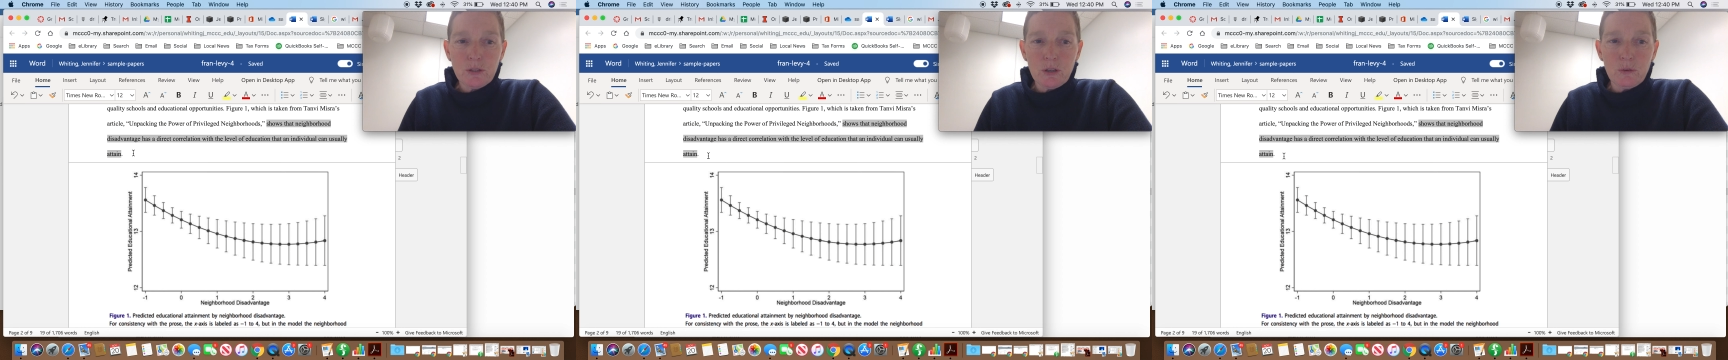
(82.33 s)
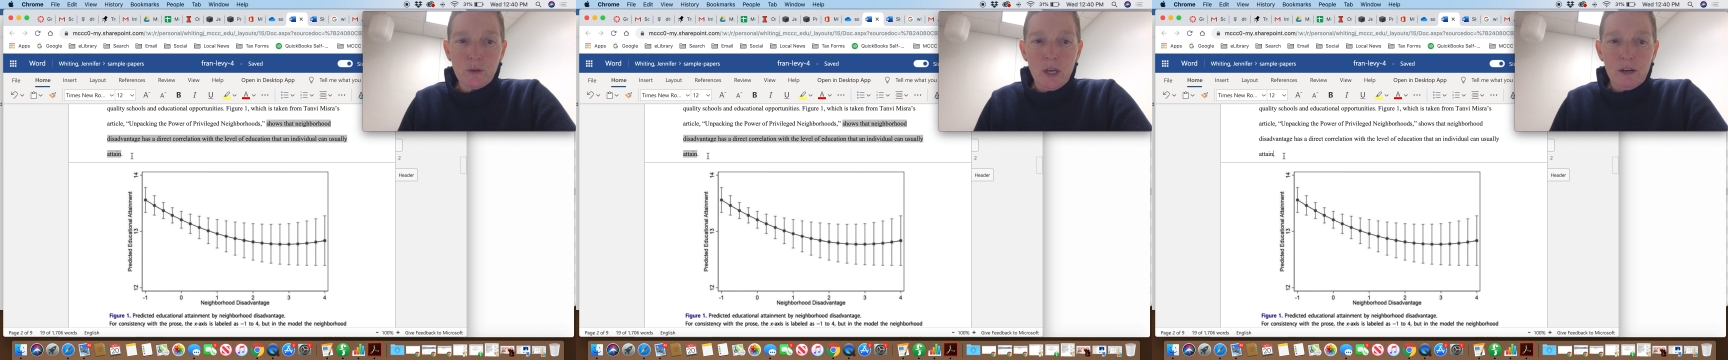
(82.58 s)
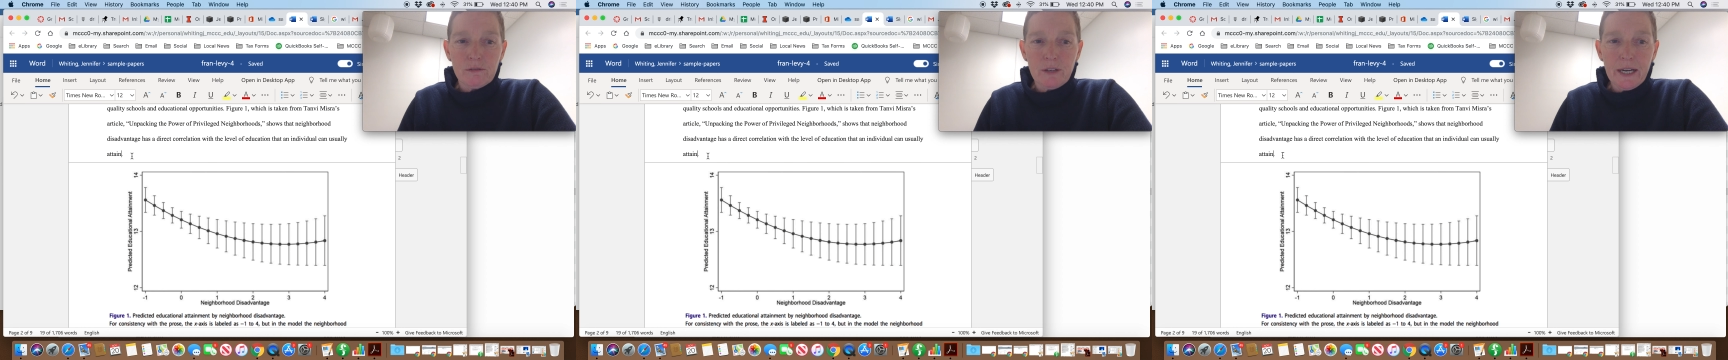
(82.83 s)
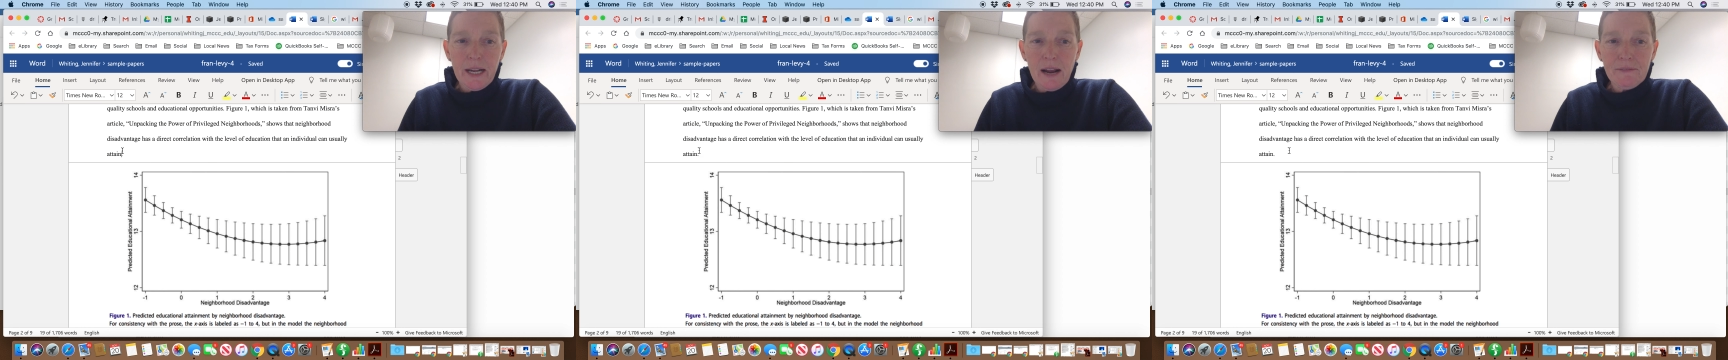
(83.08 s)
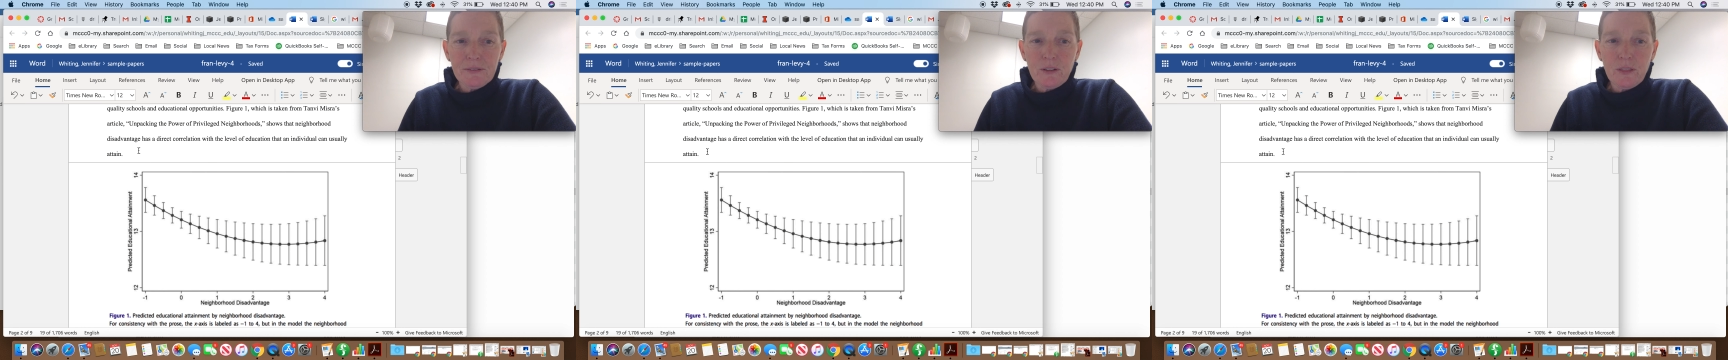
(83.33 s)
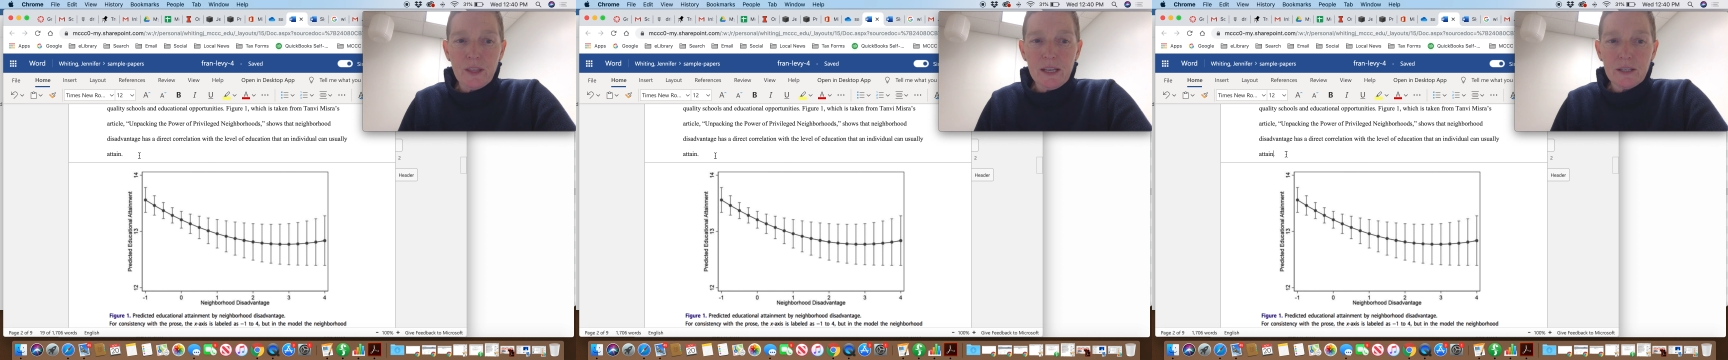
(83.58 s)
So right after
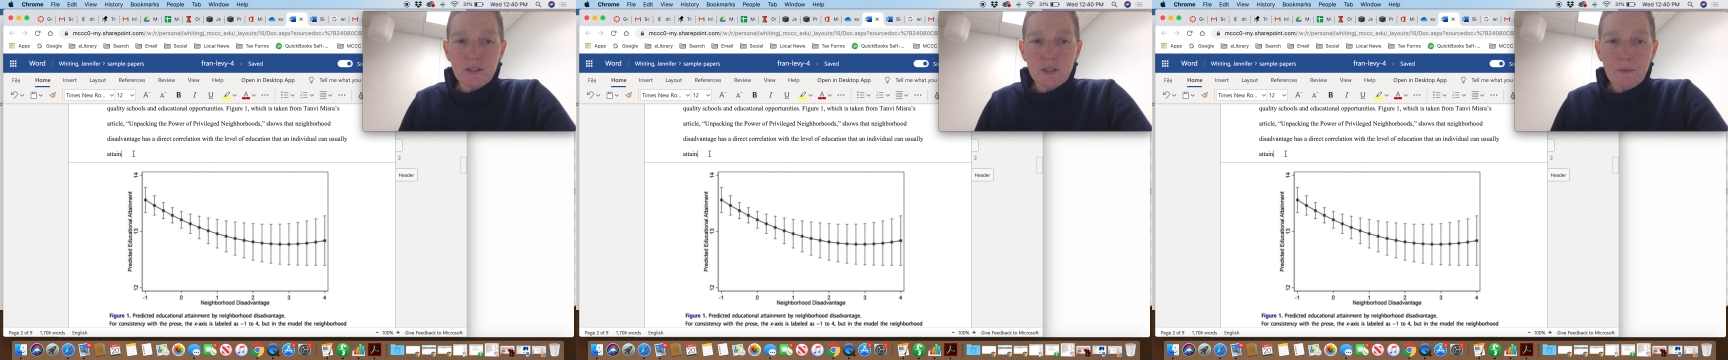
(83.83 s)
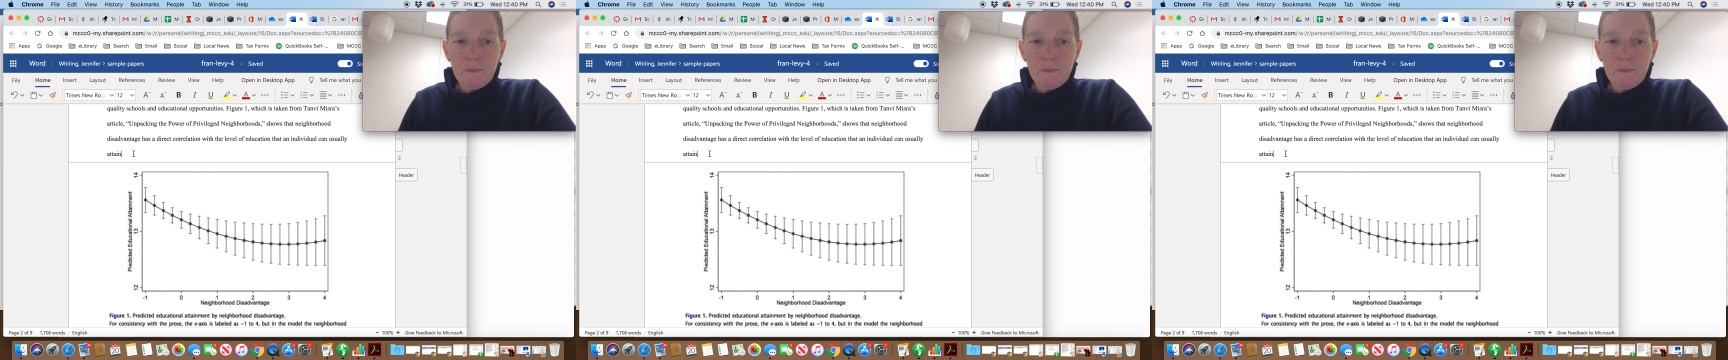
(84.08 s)
this